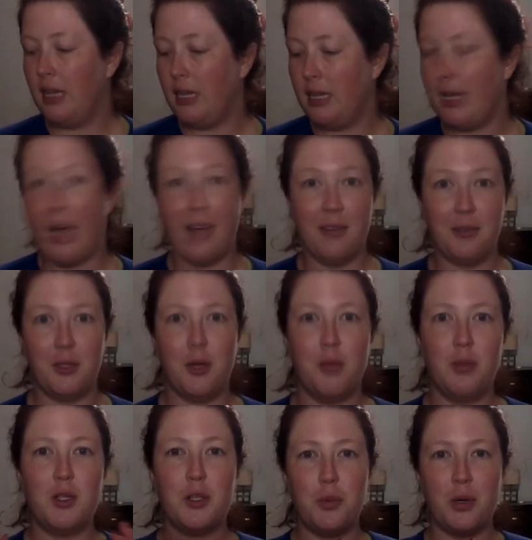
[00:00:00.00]
Yeah, so I'm
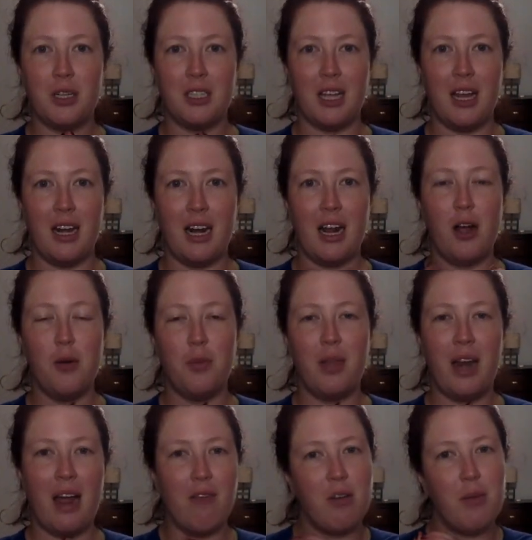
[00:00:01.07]
super excited. I hope
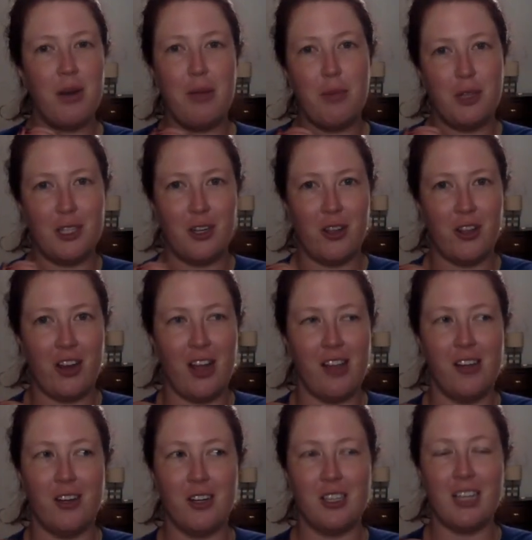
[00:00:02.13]
that everybody puts it on their
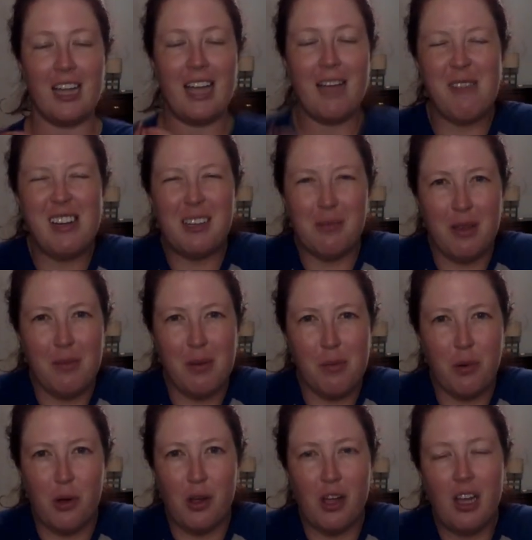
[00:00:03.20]
calendars. I can't wait to meet
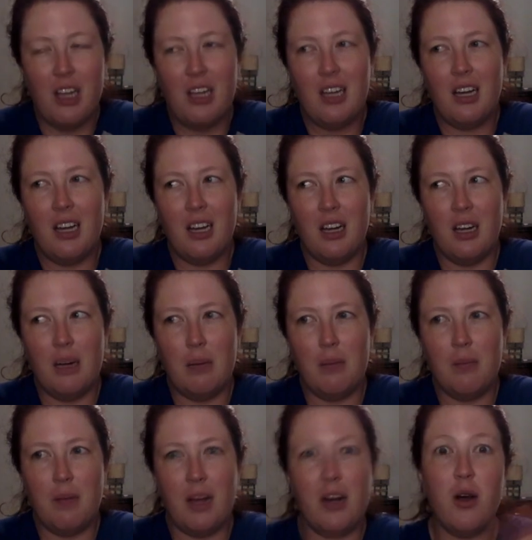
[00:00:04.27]
people.
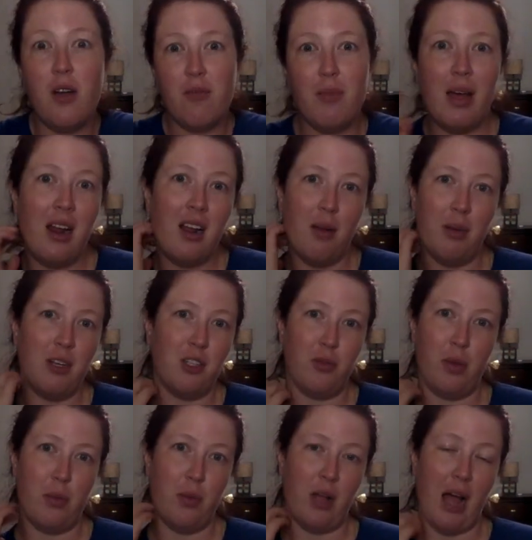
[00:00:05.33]
I know I've met a bunch of
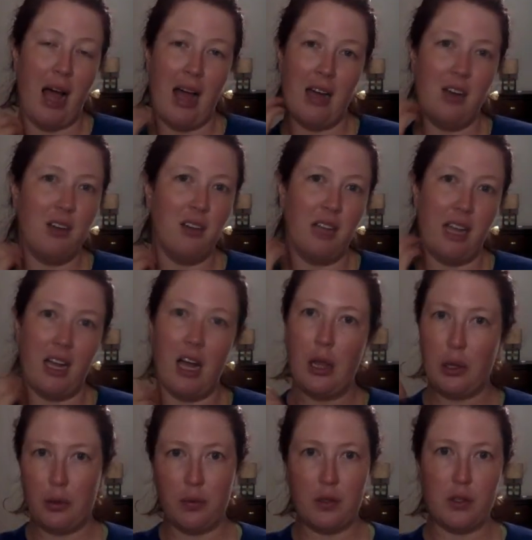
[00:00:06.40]
people at, like,
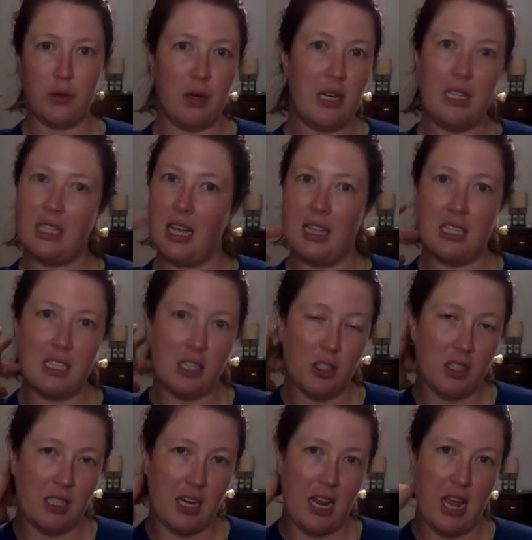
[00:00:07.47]
other retreats at Steel
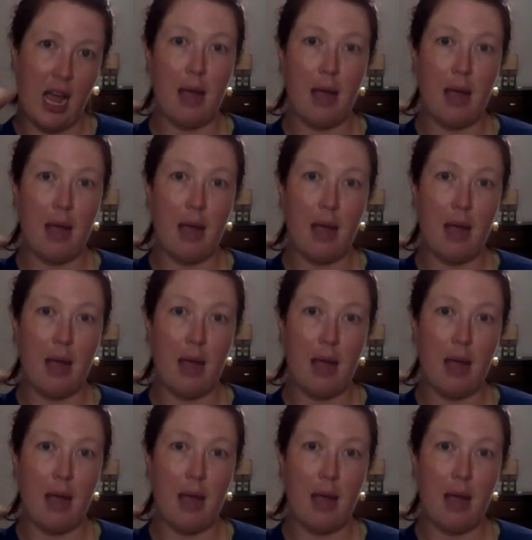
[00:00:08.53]
City.